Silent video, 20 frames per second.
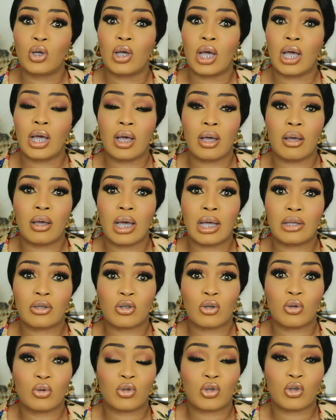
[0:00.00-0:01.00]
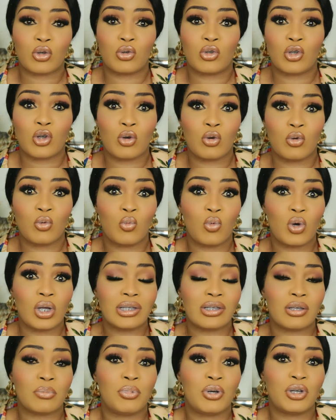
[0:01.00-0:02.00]
Uh, so, so, so
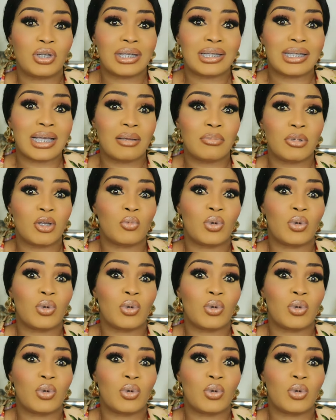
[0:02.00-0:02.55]
once upon a time they